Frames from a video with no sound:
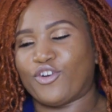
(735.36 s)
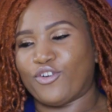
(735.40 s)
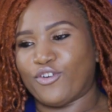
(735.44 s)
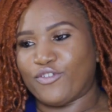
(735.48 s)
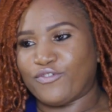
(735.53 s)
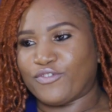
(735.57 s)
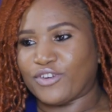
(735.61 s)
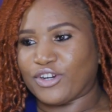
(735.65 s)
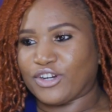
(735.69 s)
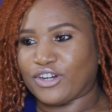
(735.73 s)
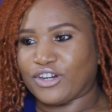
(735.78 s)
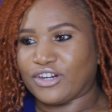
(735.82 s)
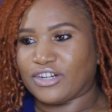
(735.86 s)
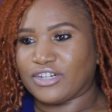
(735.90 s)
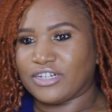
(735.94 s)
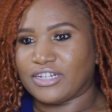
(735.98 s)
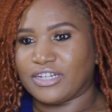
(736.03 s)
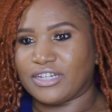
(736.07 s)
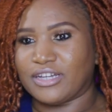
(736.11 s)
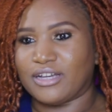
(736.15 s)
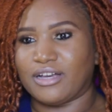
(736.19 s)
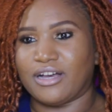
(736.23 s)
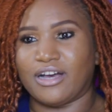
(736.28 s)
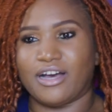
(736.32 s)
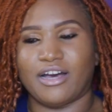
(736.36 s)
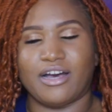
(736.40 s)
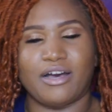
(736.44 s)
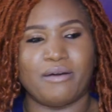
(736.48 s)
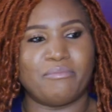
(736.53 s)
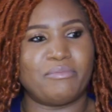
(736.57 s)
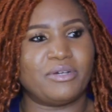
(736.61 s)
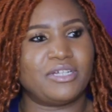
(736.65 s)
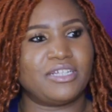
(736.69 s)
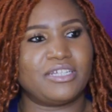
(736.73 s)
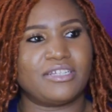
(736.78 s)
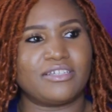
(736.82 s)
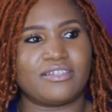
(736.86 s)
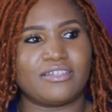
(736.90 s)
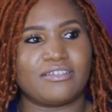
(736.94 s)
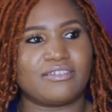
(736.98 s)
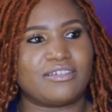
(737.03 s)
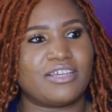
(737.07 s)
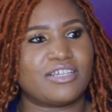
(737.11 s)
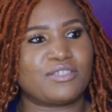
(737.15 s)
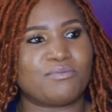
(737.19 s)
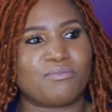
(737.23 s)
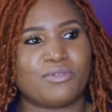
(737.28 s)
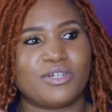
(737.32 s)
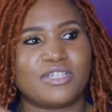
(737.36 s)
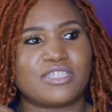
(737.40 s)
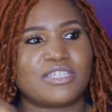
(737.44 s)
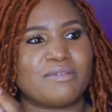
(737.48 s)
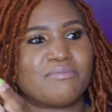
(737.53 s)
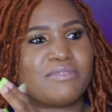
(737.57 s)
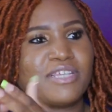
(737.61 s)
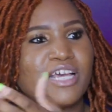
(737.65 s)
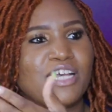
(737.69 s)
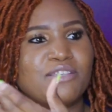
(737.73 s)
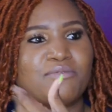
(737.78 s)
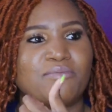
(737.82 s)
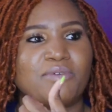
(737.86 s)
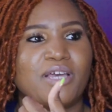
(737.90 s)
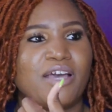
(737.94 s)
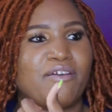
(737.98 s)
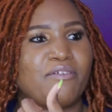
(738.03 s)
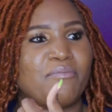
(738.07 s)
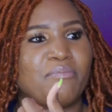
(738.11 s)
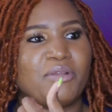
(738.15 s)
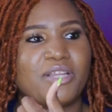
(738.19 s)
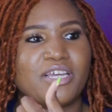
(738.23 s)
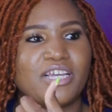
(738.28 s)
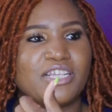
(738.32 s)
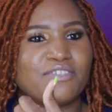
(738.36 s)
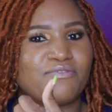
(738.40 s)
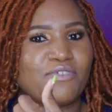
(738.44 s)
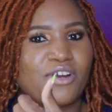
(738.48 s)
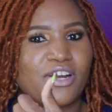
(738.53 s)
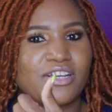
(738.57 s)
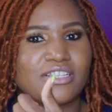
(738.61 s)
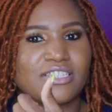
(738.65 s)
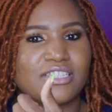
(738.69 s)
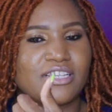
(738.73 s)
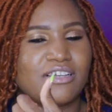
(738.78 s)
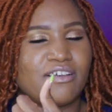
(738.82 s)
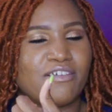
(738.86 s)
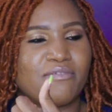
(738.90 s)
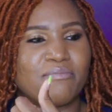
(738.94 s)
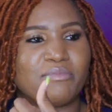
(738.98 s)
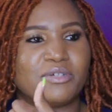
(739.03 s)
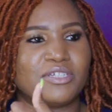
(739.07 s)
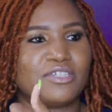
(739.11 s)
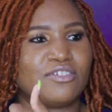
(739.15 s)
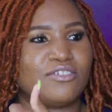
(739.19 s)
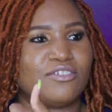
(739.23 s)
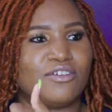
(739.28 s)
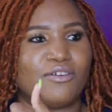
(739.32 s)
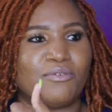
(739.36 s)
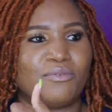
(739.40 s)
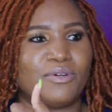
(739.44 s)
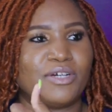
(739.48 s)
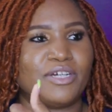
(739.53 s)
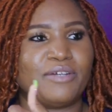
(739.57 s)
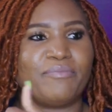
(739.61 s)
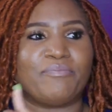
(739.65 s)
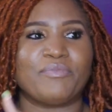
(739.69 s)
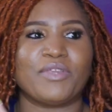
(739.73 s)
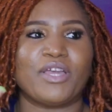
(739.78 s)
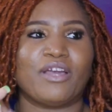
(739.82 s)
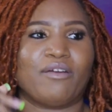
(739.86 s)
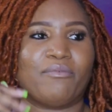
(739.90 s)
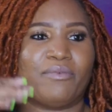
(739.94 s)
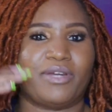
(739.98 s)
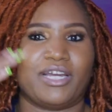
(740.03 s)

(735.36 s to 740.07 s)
over. But guess what? Sometimes we have plans for ourselves, but you know what?